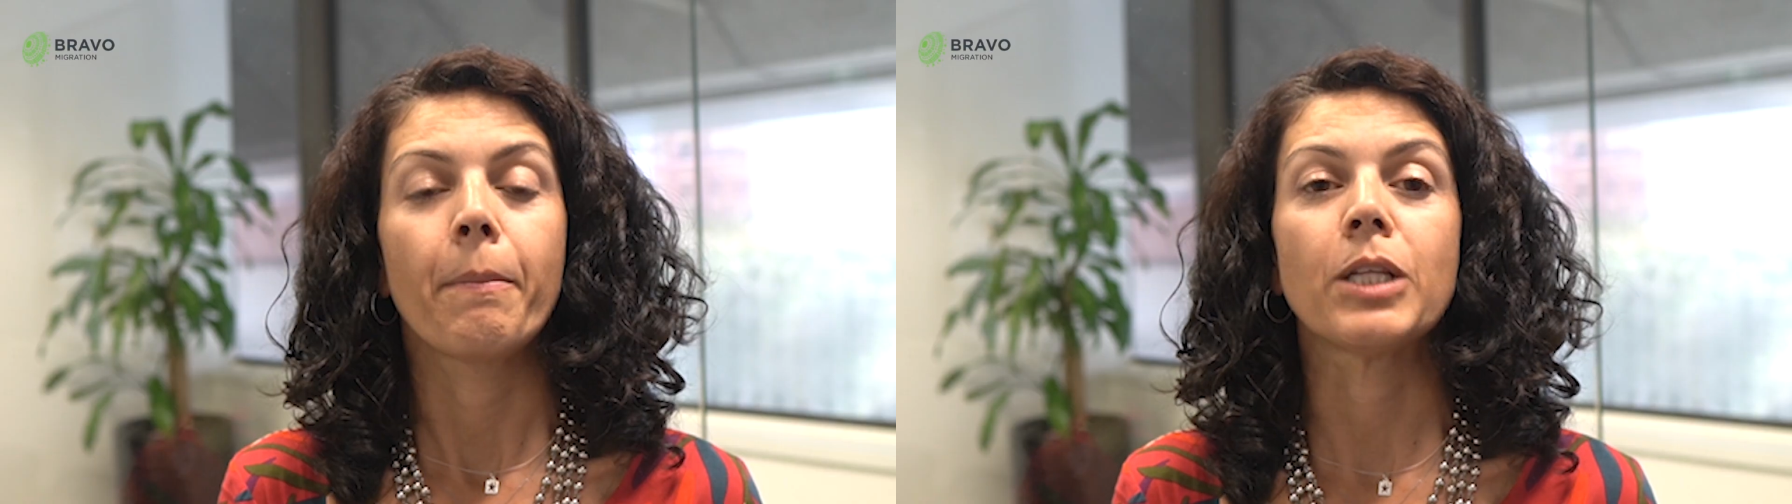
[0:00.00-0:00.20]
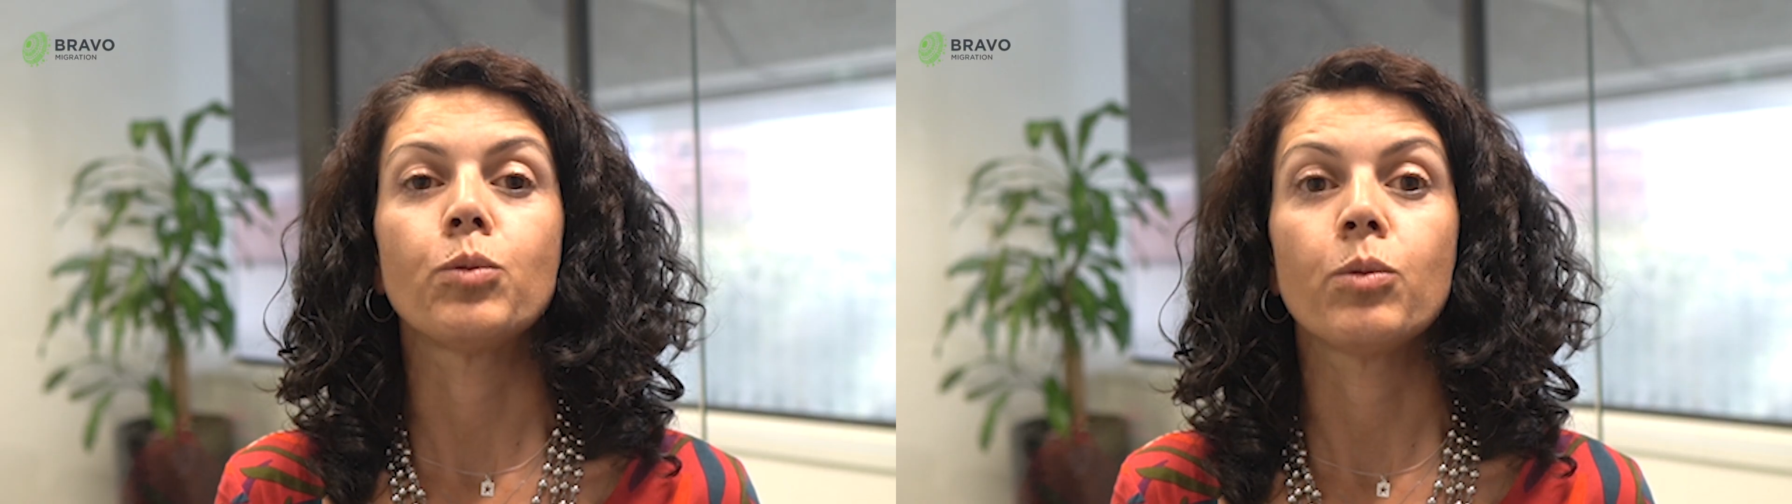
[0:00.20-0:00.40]

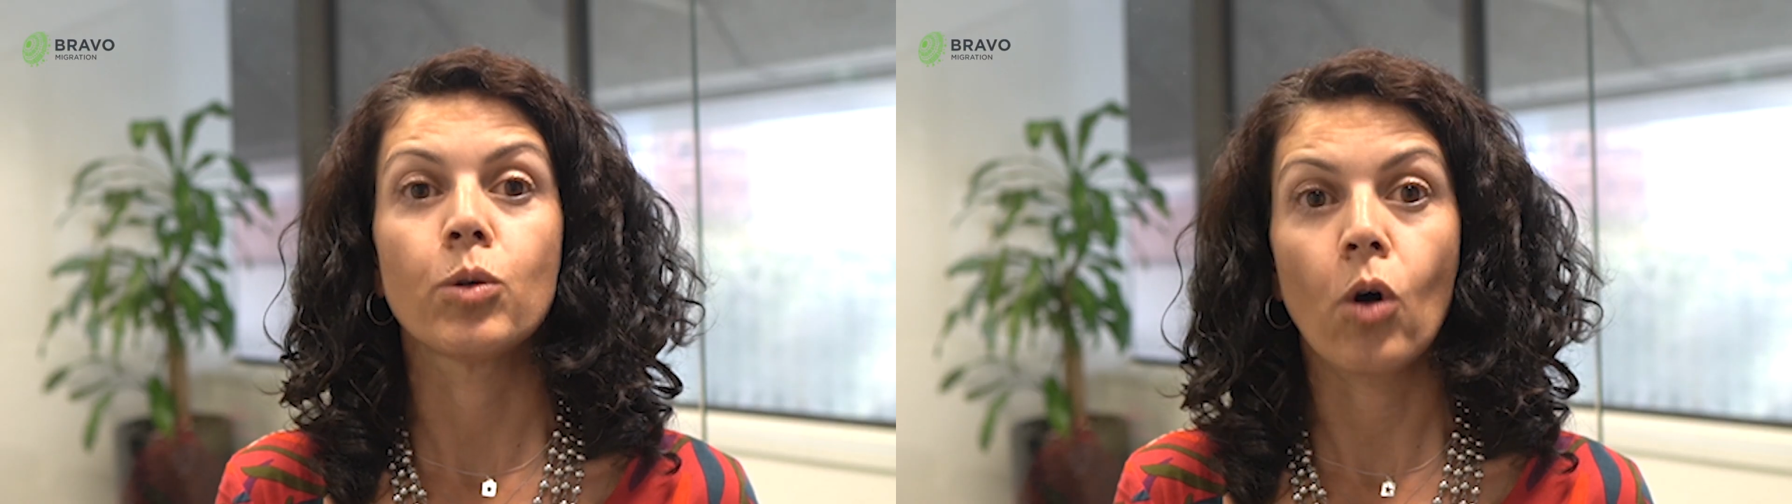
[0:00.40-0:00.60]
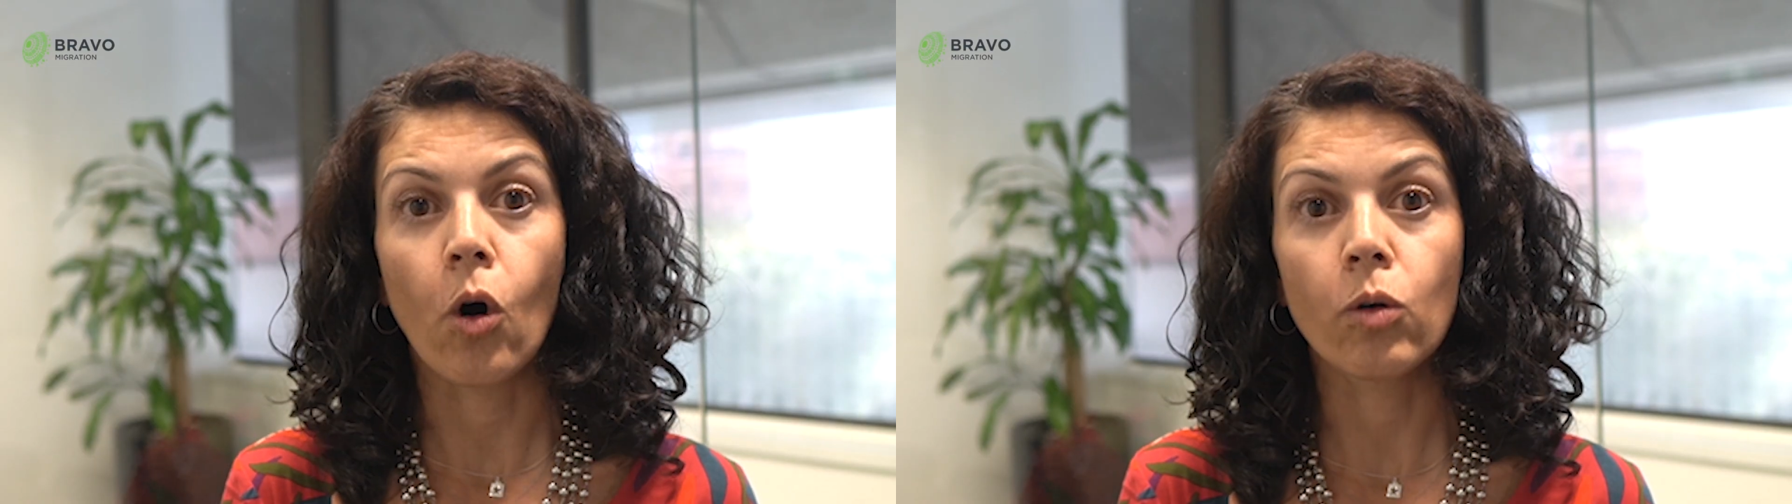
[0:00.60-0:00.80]
But we
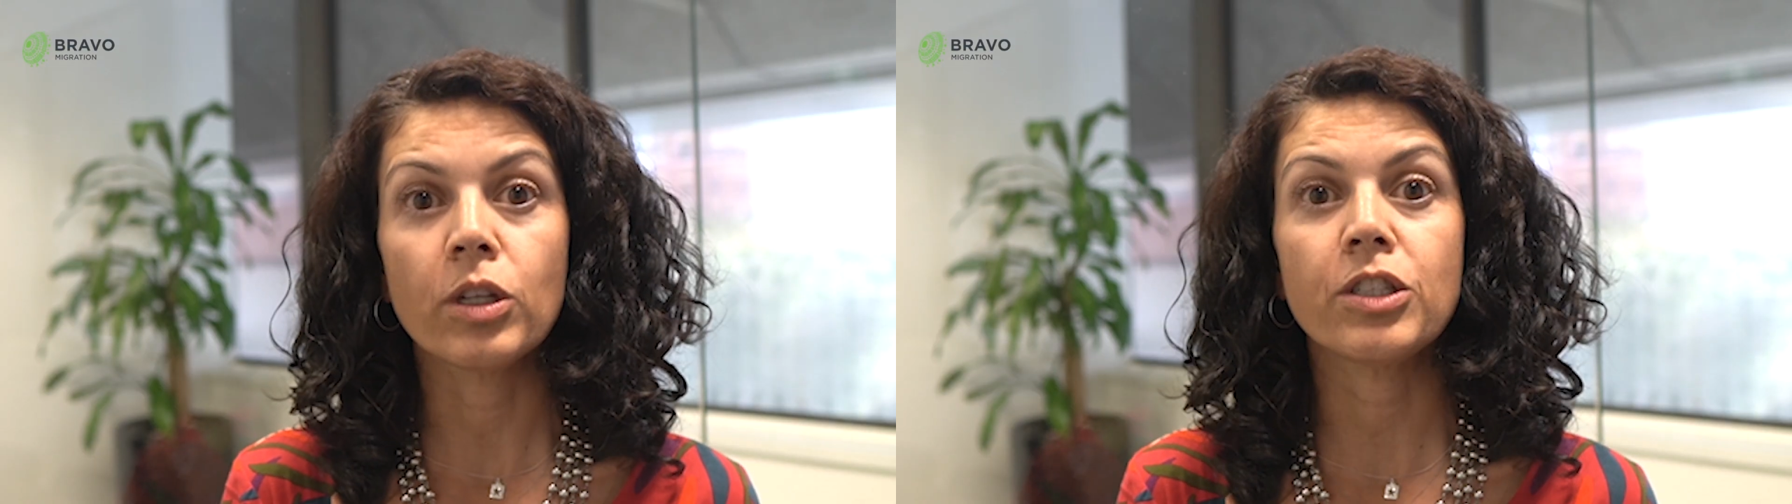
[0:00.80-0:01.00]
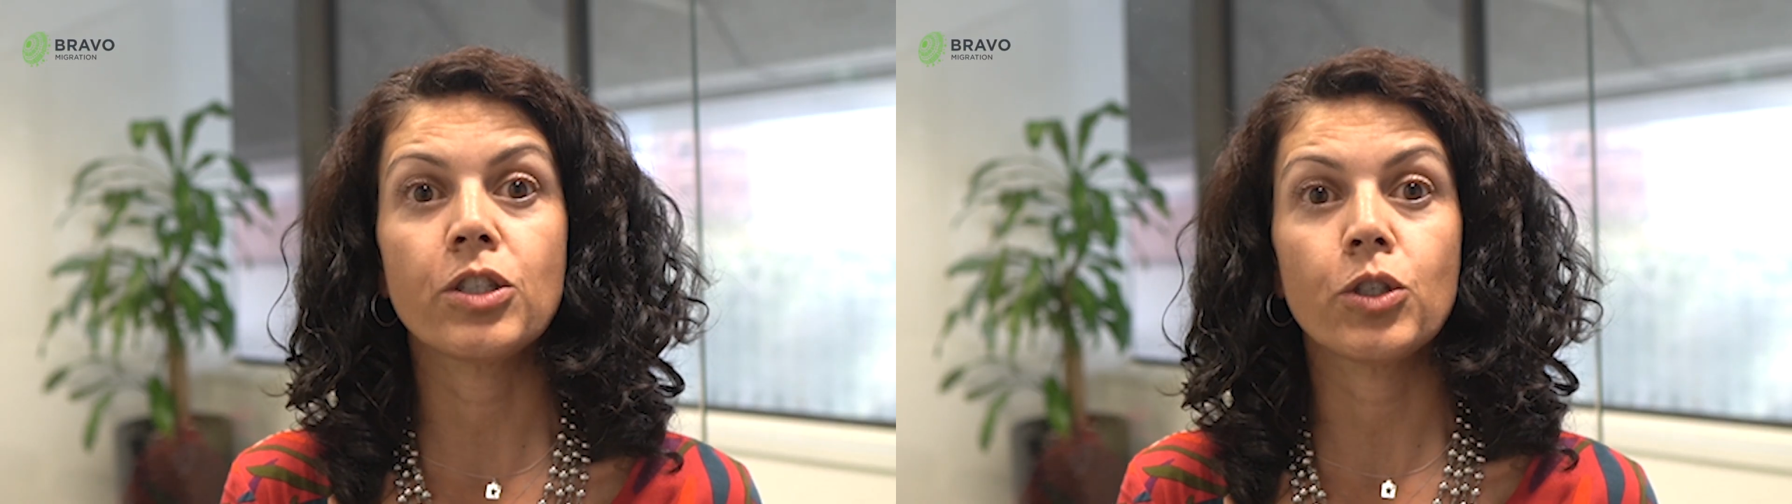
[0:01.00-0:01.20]
will
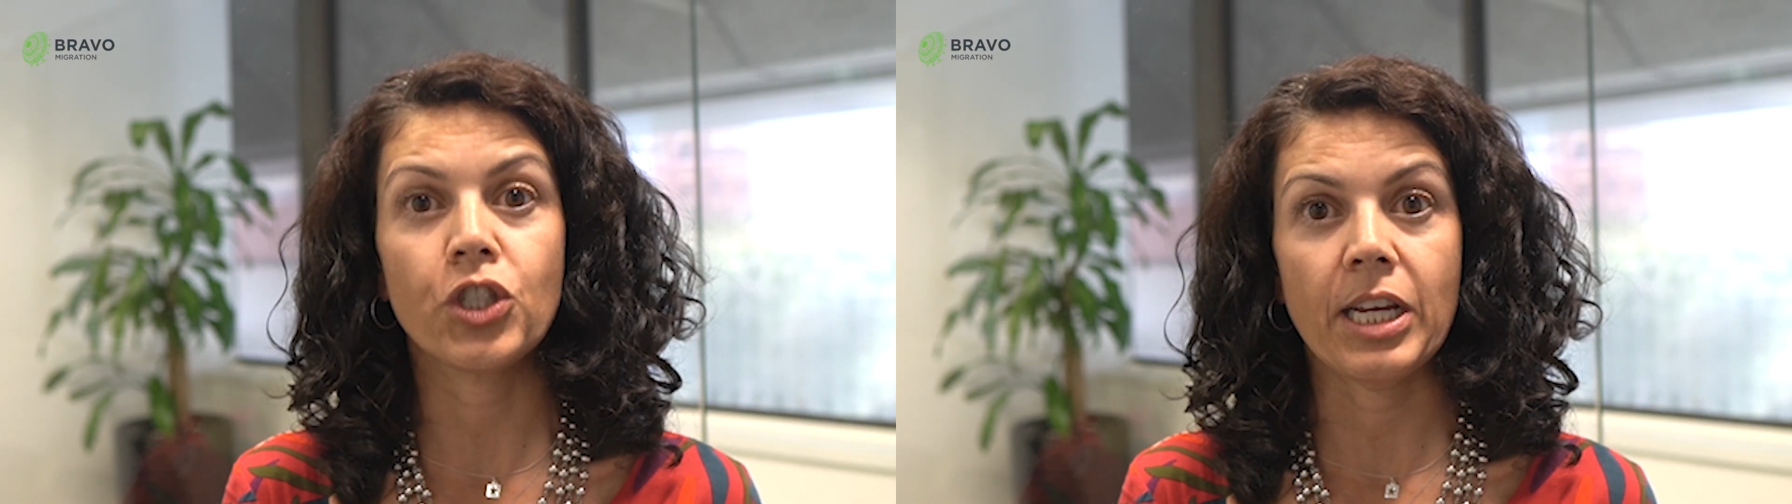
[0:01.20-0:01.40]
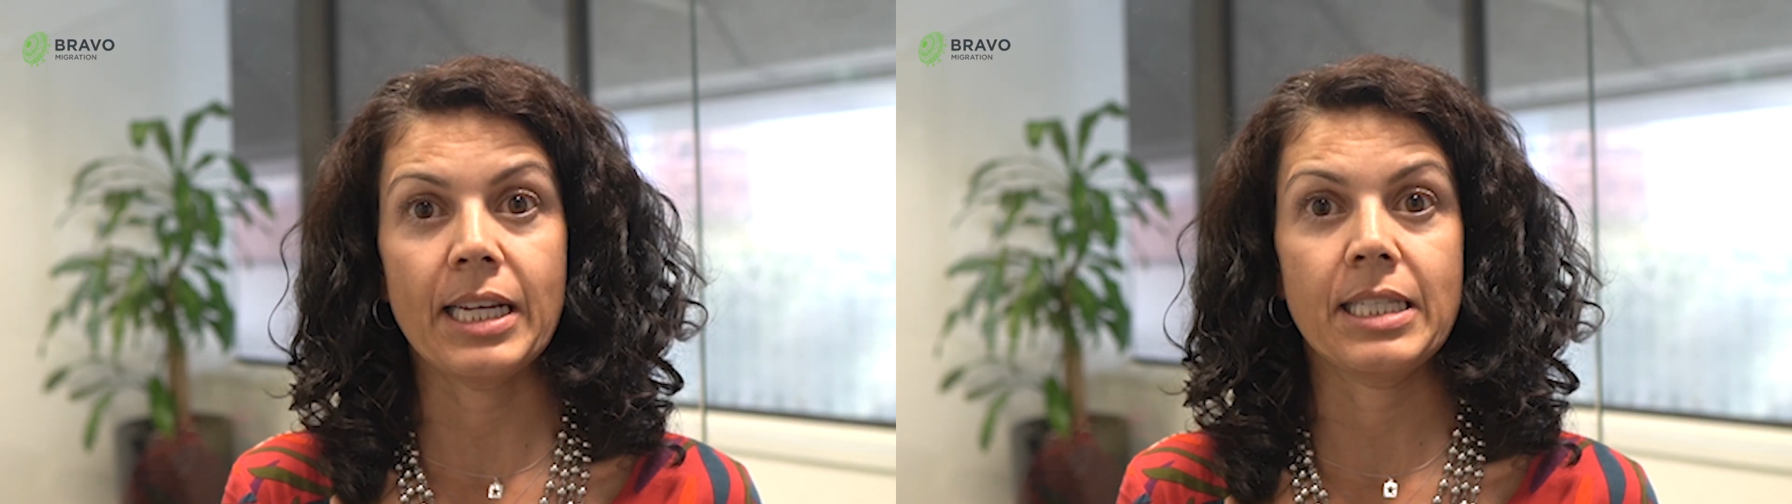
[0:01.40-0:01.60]
only
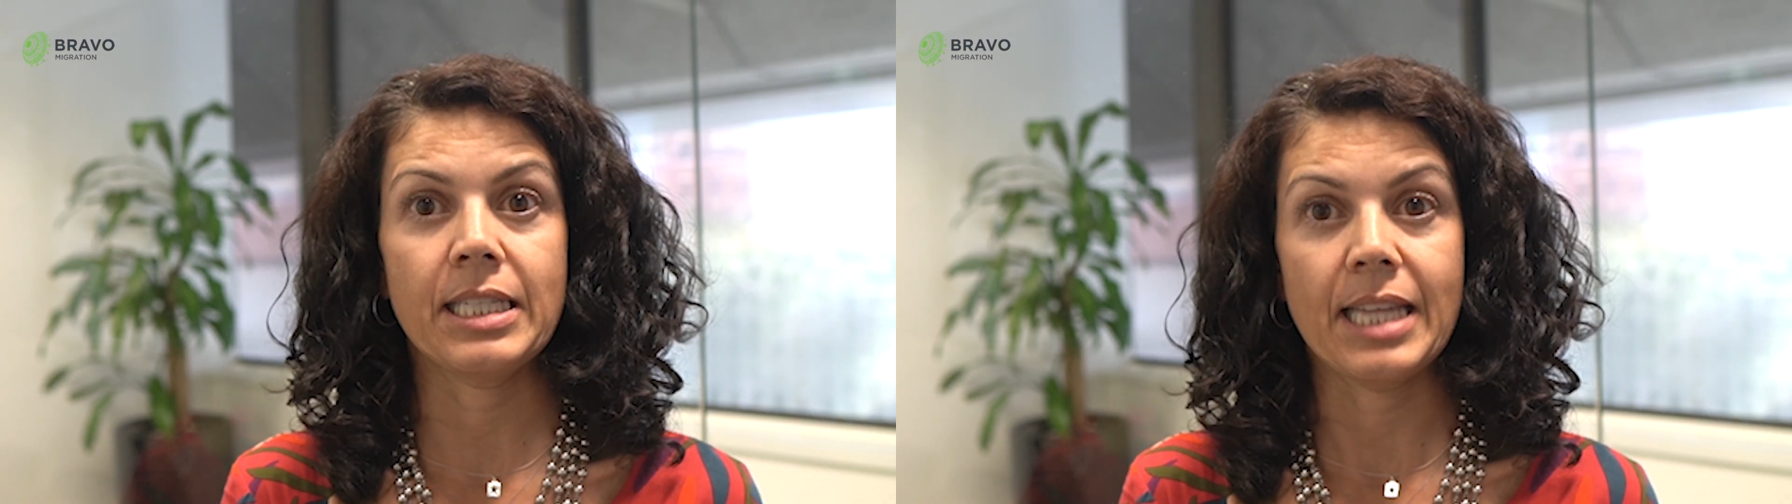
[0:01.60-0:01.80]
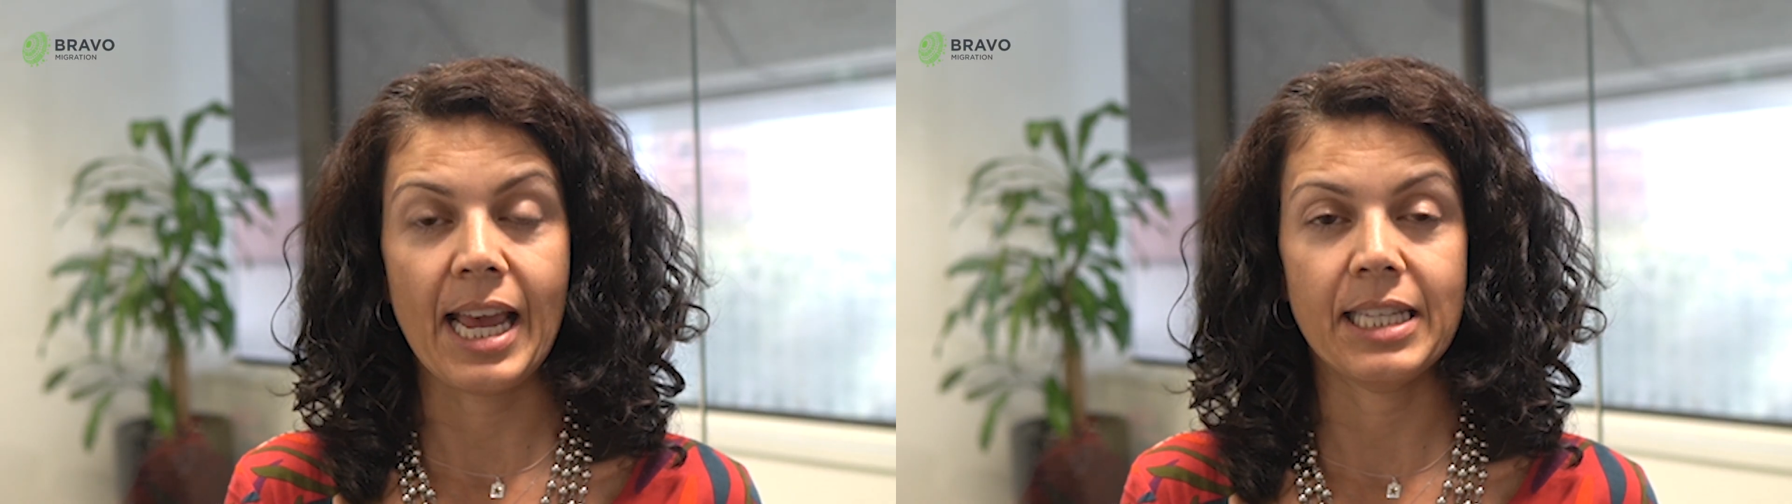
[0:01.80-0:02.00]

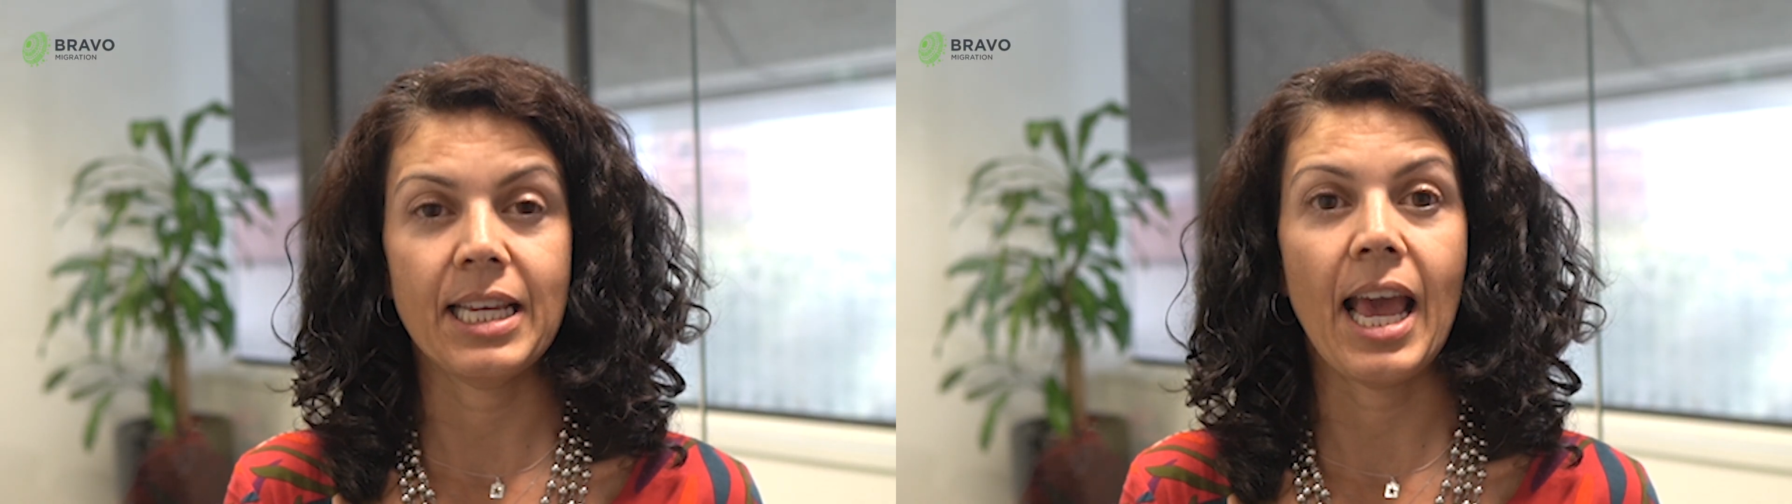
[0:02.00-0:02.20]
suggest that